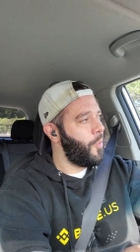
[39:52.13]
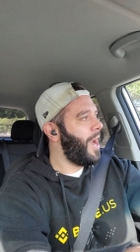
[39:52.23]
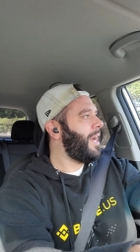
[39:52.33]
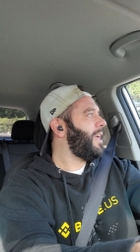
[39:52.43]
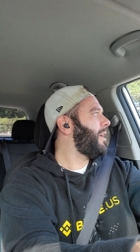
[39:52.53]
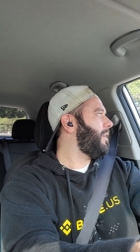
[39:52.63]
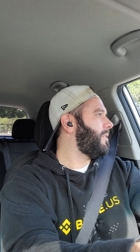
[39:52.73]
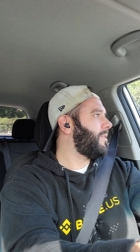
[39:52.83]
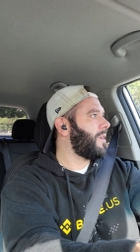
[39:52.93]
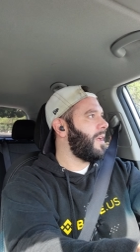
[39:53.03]
I'm waiting.
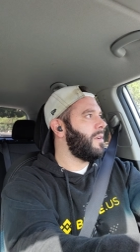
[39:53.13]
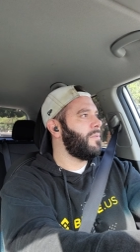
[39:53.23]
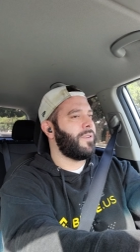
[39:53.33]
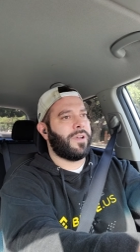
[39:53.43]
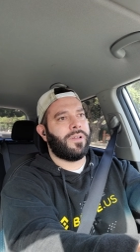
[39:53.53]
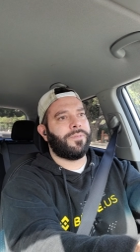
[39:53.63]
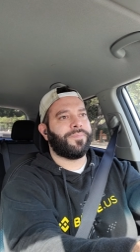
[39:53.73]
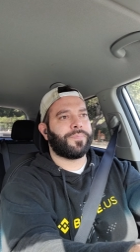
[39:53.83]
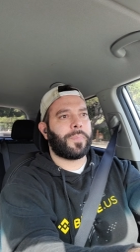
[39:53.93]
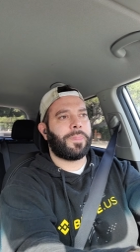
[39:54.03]
It's kind of, uh,
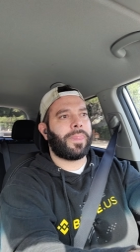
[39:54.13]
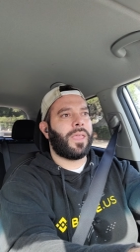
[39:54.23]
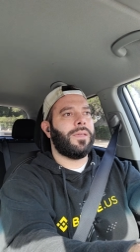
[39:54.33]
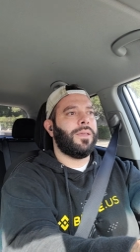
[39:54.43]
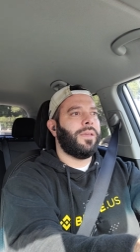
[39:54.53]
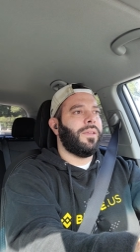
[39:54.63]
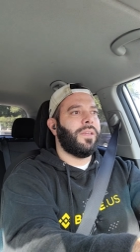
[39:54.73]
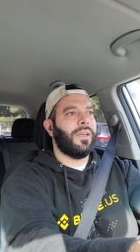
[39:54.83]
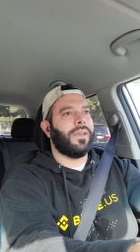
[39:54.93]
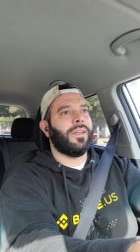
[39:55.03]

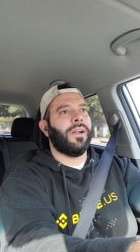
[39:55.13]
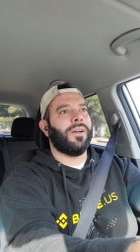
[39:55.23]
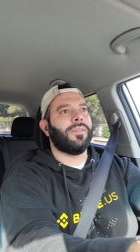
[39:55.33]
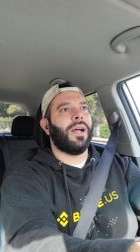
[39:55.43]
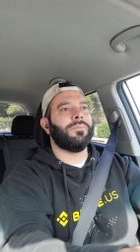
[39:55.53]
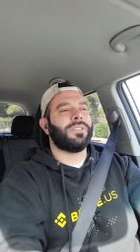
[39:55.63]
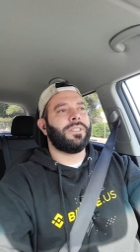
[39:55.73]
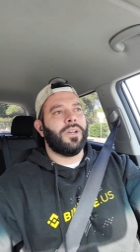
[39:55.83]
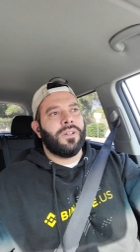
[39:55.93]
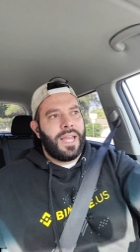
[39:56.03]
you know, I'm
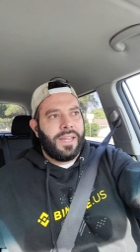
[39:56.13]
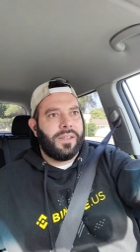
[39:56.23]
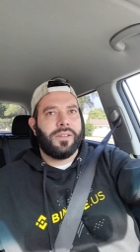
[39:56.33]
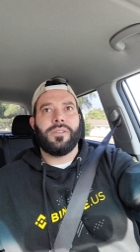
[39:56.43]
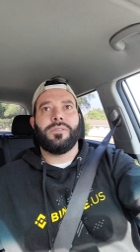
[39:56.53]
still like,